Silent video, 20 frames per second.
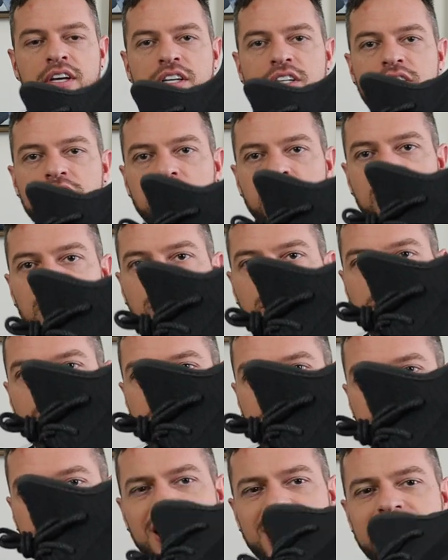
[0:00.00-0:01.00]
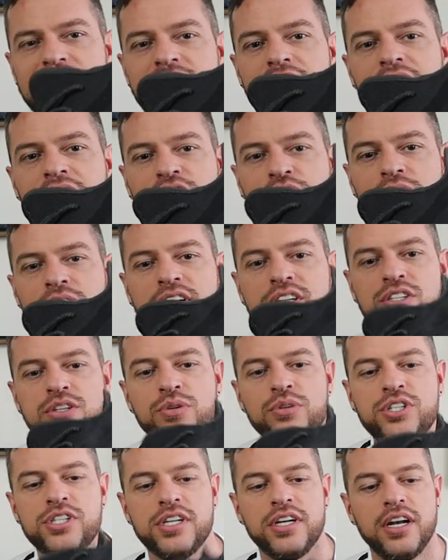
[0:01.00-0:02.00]
So it's not
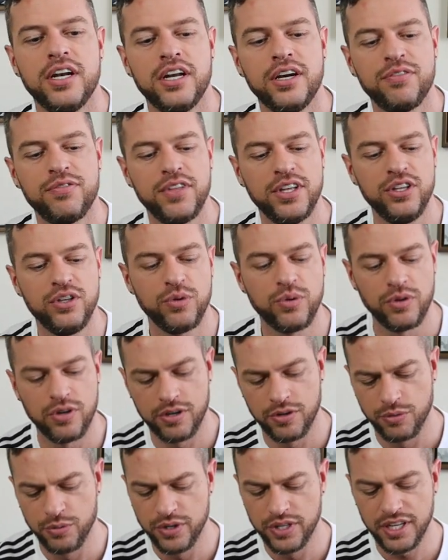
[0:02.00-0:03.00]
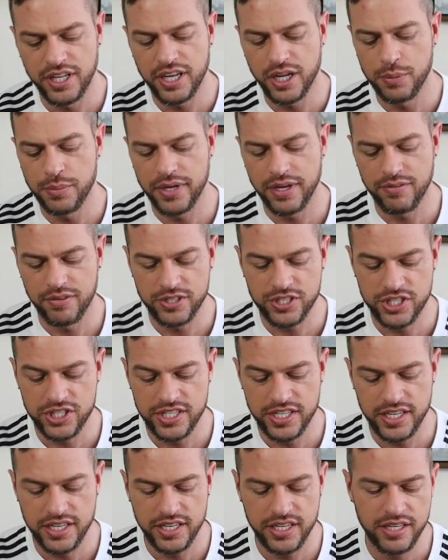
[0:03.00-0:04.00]
translucent enough that you are really going to be able to
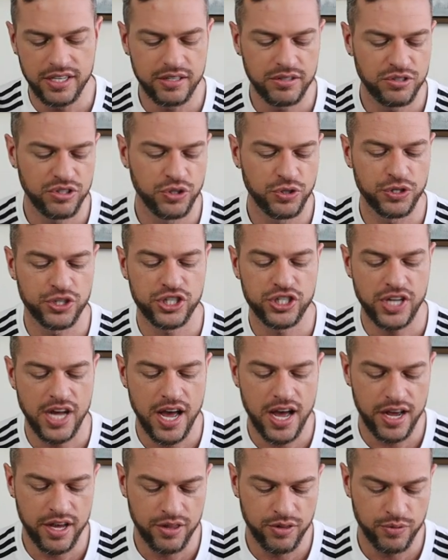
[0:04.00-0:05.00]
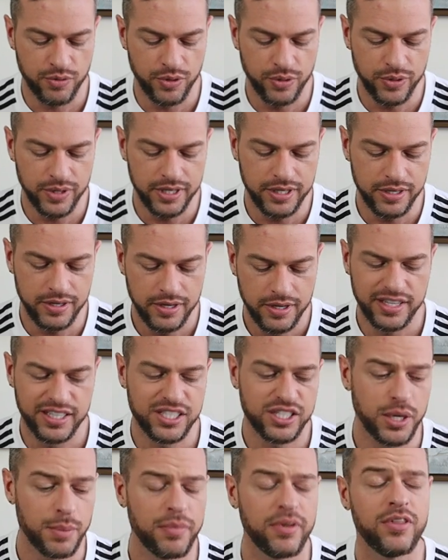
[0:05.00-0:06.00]
see your sock through it. Like
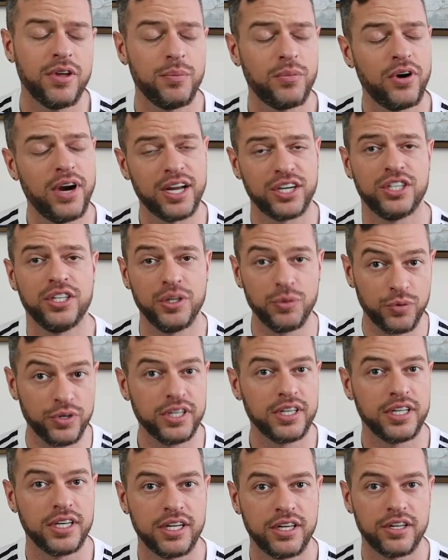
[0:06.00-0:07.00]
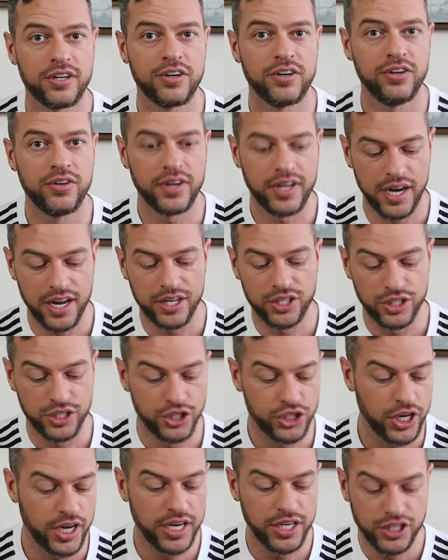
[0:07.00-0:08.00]
some of them are actually really clear and you can actually
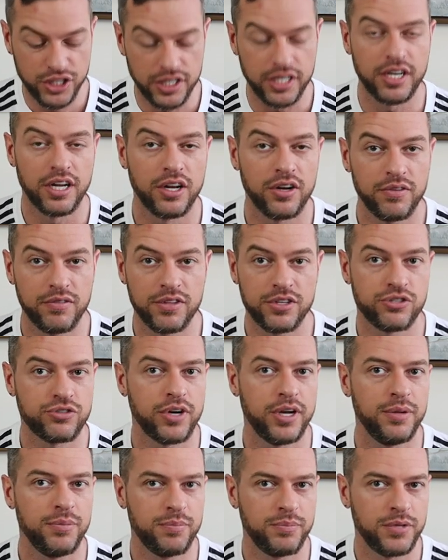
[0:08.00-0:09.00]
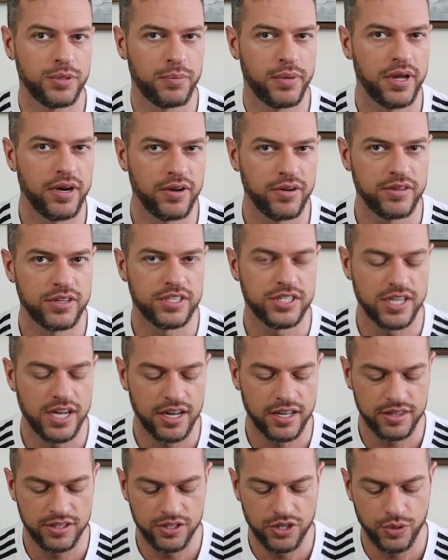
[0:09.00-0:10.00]
change the color of the stripe depending on the
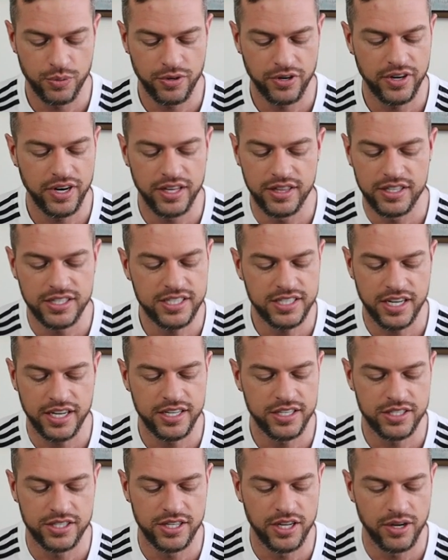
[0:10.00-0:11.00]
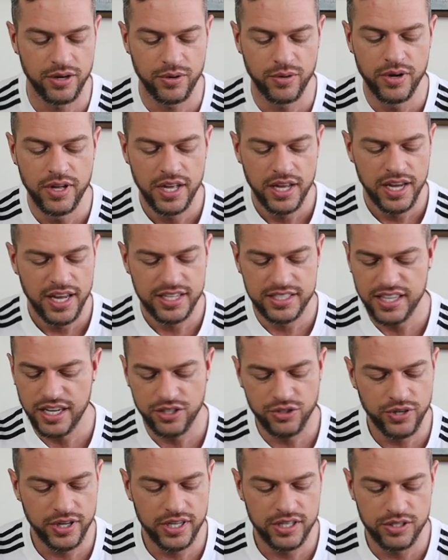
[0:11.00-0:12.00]
sock that you wear. In this case, no, it's
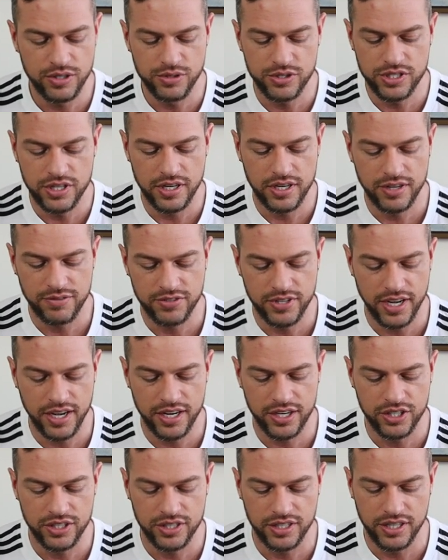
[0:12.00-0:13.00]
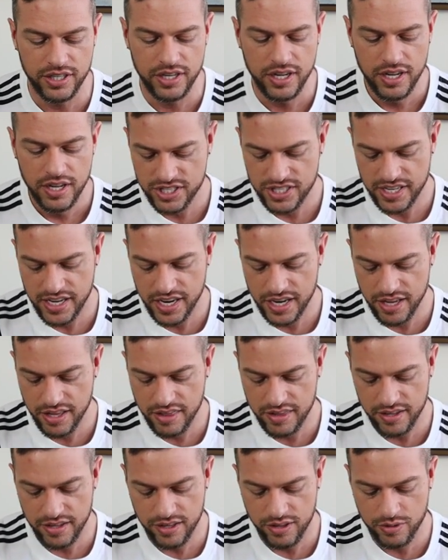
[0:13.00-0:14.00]
not translucent enough to actually see
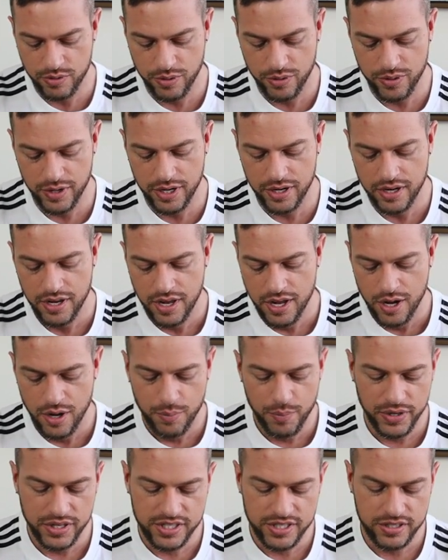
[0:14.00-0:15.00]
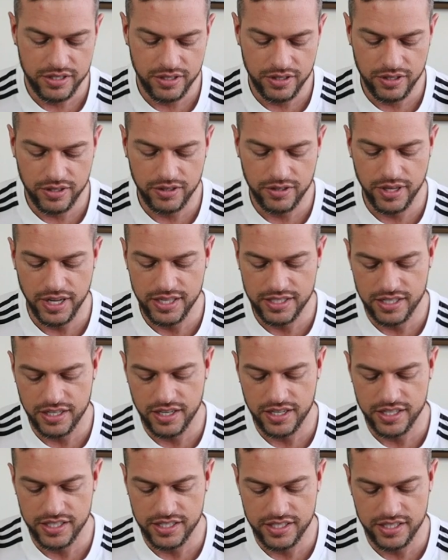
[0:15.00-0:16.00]
anything through it, but still it's a
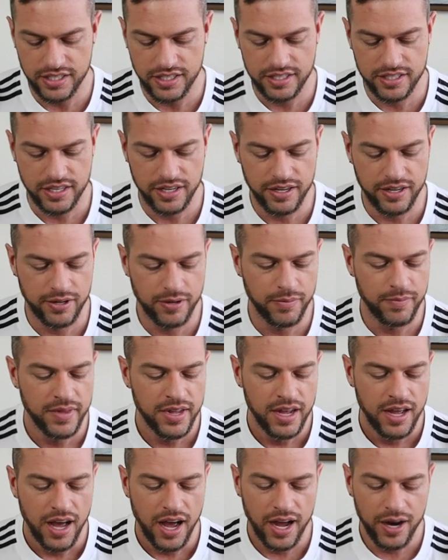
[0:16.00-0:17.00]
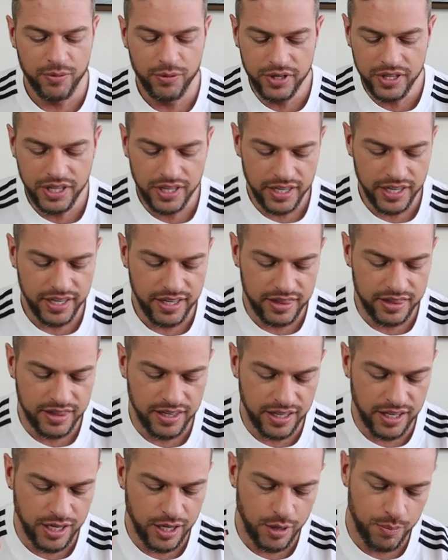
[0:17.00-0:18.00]
nice detail. I really like
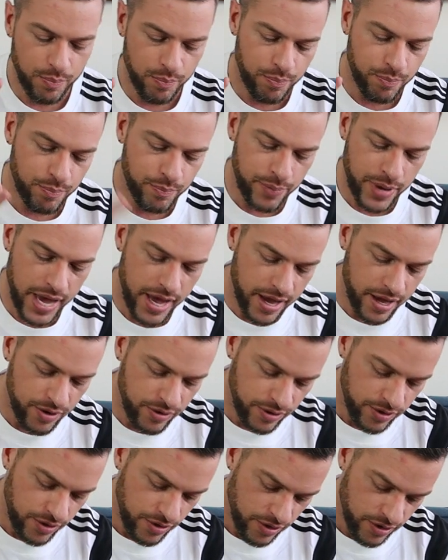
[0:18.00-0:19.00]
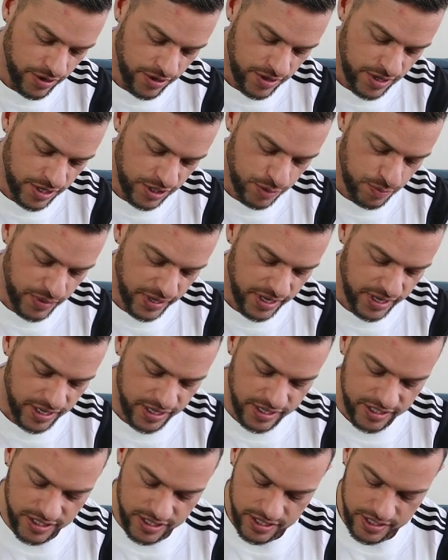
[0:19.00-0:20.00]
the pattern on this
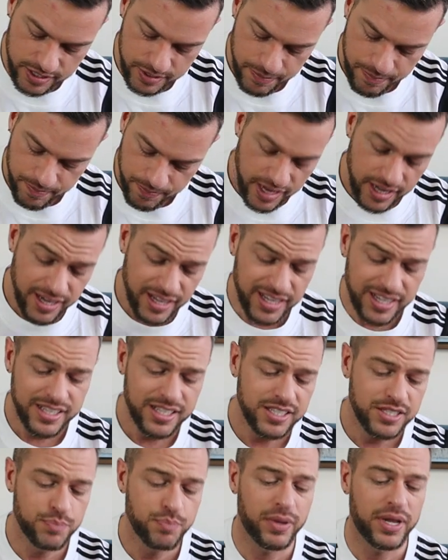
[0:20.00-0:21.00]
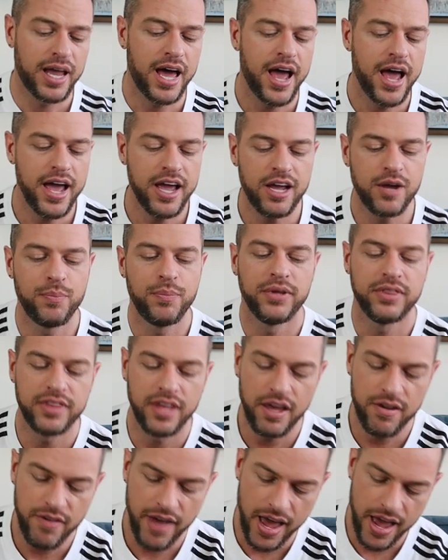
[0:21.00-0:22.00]
because it is black, but
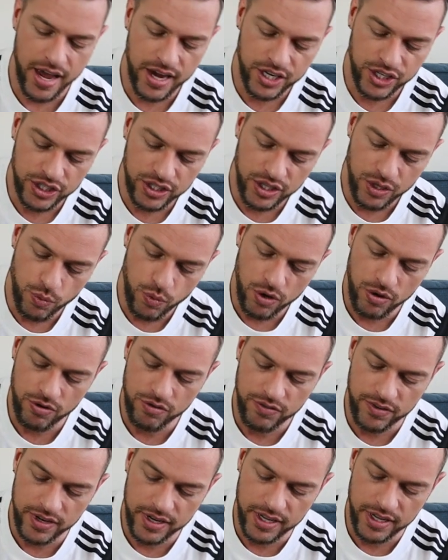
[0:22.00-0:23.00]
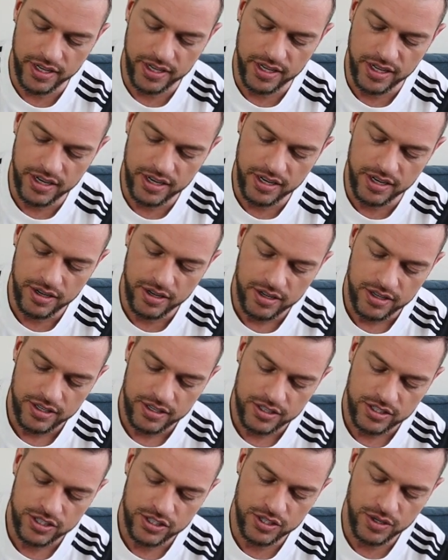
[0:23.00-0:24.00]
they've actually woven in
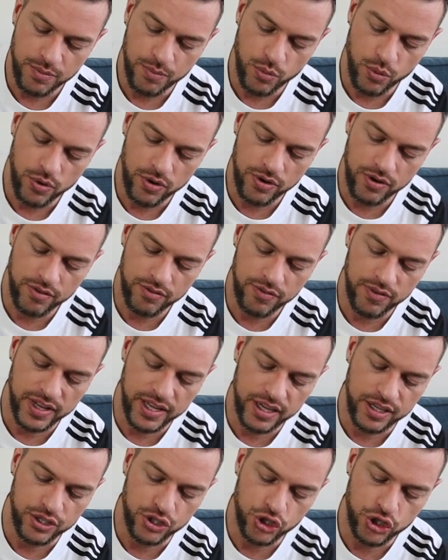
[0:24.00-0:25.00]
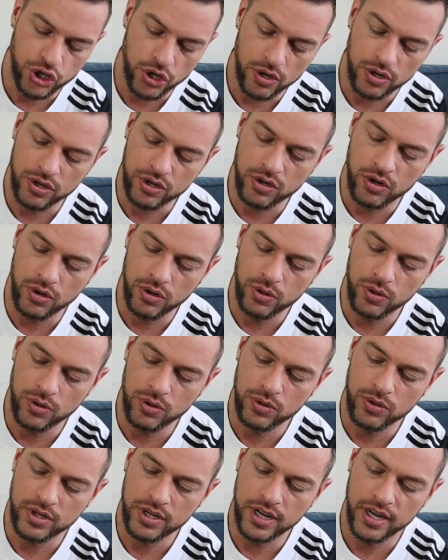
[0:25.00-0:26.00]
some more of like a
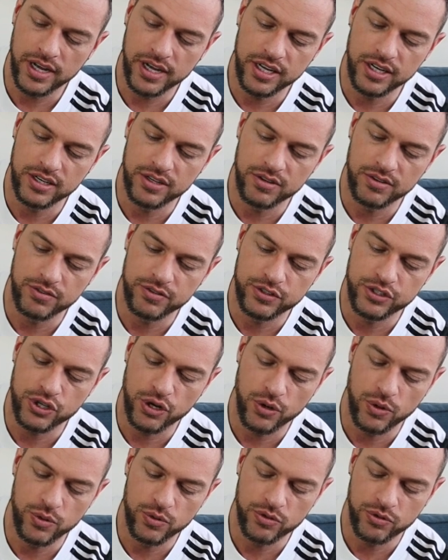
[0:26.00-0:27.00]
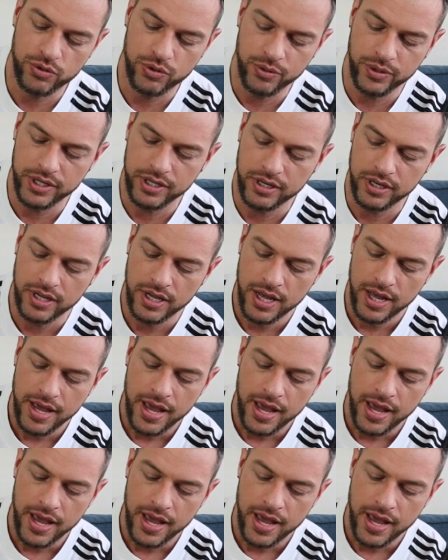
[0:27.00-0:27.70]
charcoal kind of tone through it.